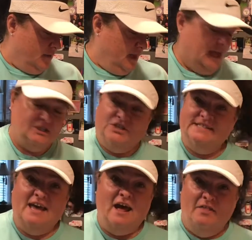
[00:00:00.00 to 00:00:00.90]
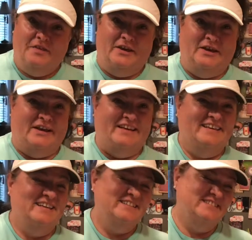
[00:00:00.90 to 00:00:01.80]
And she's a healthy cook.
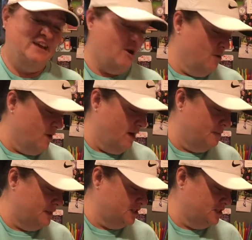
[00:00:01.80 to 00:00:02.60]
So, I